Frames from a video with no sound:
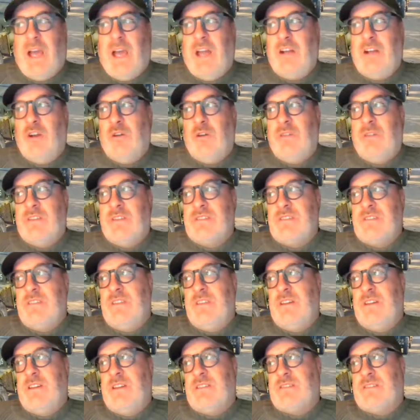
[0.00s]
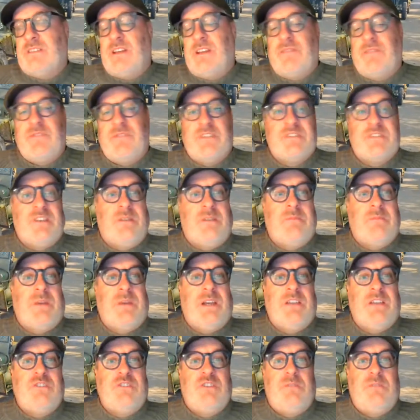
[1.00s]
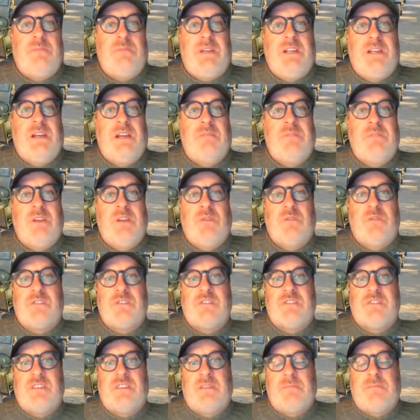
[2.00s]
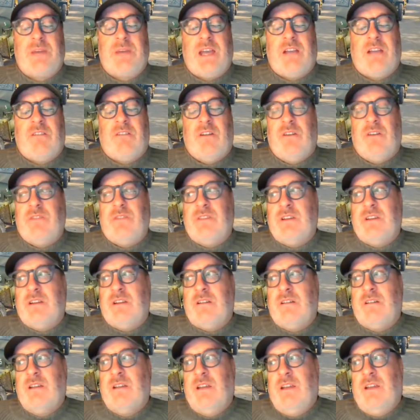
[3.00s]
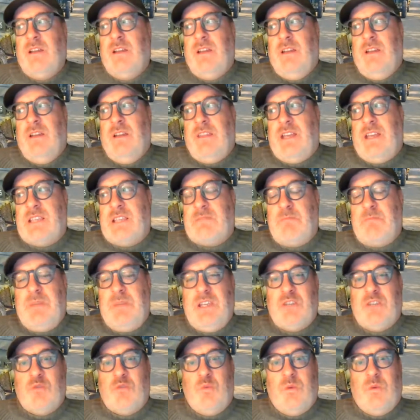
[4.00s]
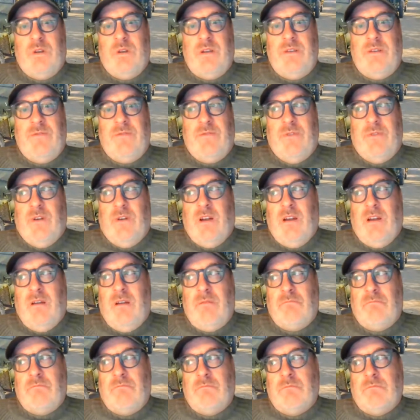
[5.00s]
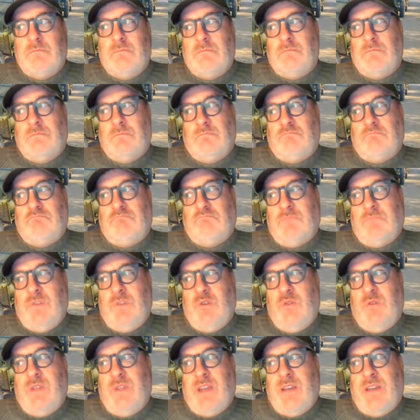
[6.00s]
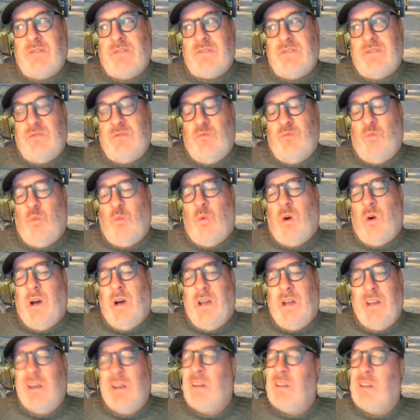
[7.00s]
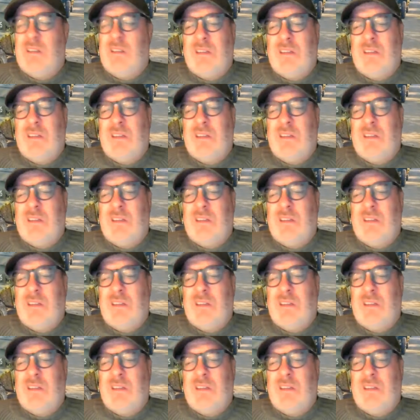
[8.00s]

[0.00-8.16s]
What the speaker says: I know the stuff that's on my GPW, which is in the background there. That's Beechwood from 2001,